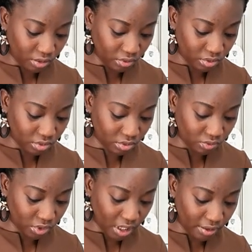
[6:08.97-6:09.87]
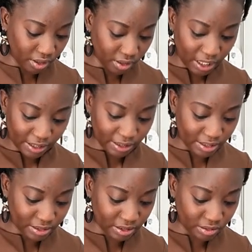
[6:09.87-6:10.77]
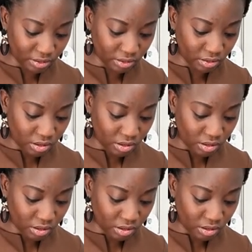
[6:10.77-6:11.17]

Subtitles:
We'll carry on like that till